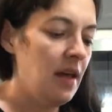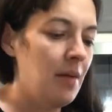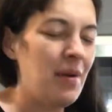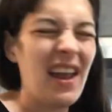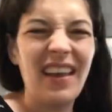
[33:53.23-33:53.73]

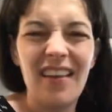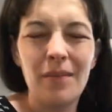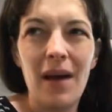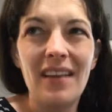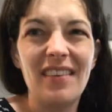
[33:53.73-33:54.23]
but I guess
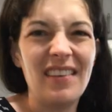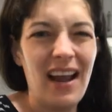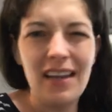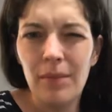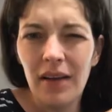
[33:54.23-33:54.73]
mine's a
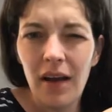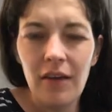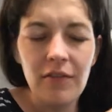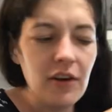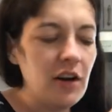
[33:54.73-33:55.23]
tiny bit
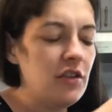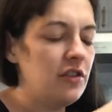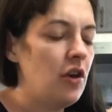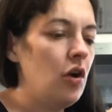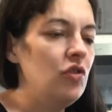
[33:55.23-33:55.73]
covered,
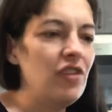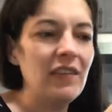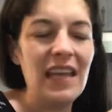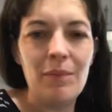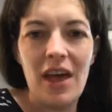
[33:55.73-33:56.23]
so just
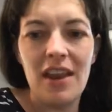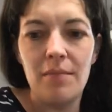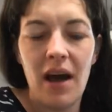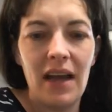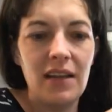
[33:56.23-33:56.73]
keep that in
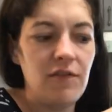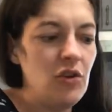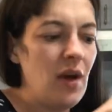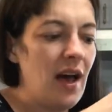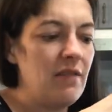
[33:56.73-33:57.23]
mind. If
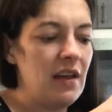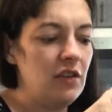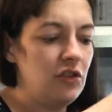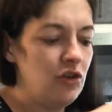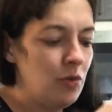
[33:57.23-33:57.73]
you have a
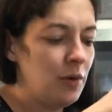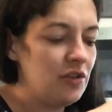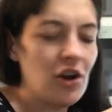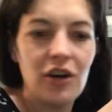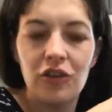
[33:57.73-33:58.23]
super
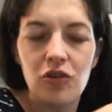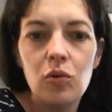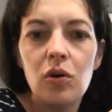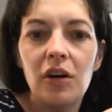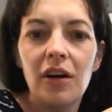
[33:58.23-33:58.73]
dark
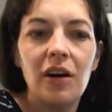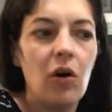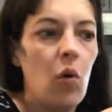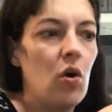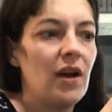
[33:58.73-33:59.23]
door,
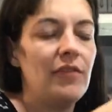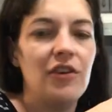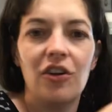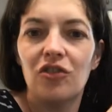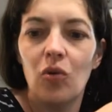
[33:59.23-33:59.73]
or if
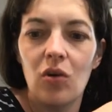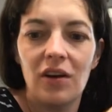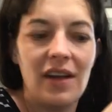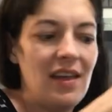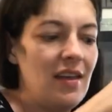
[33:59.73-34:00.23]
your door
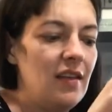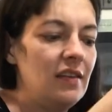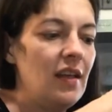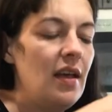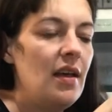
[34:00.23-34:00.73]

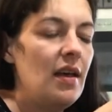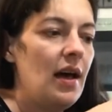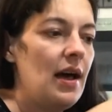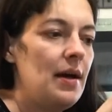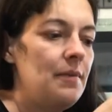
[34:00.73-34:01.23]
is
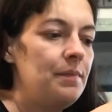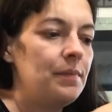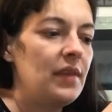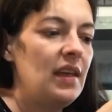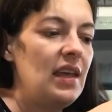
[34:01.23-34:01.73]

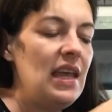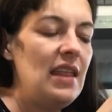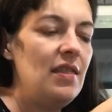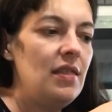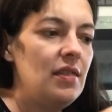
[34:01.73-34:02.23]

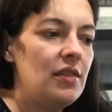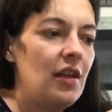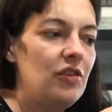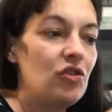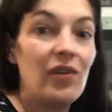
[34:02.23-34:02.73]
in
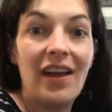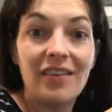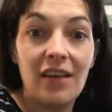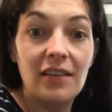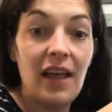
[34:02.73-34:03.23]
the direct
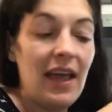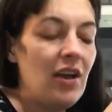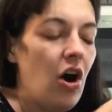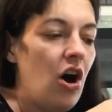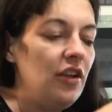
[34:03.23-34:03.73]
sunlight
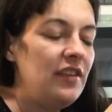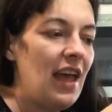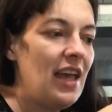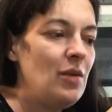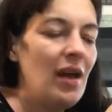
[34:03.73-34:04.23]
all
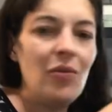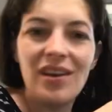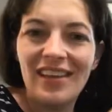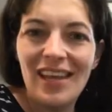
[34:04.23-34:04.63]
day, you might want to